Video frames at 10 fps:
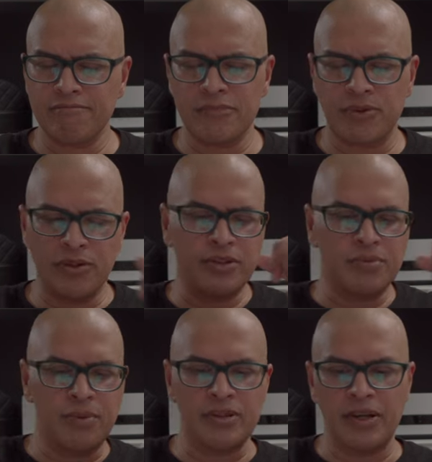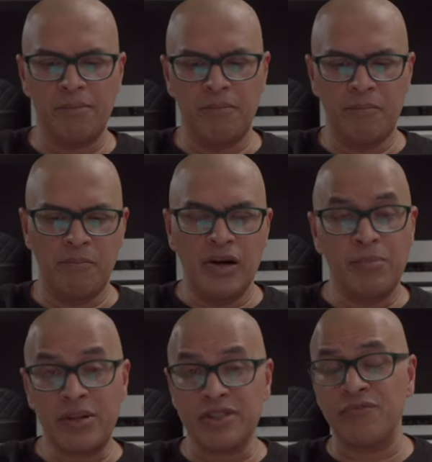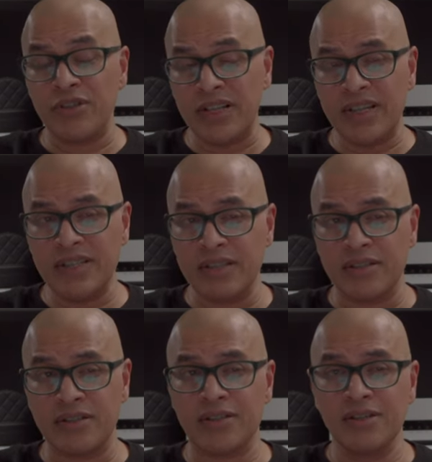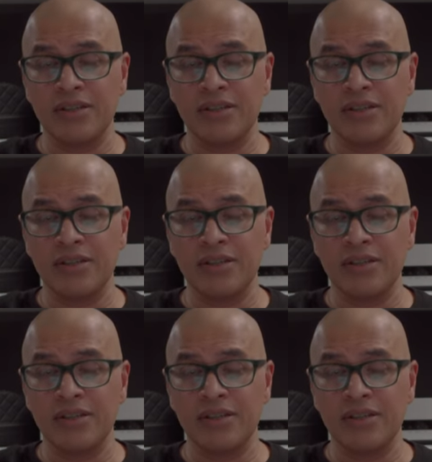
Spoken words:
I'm curious about that. Because if it is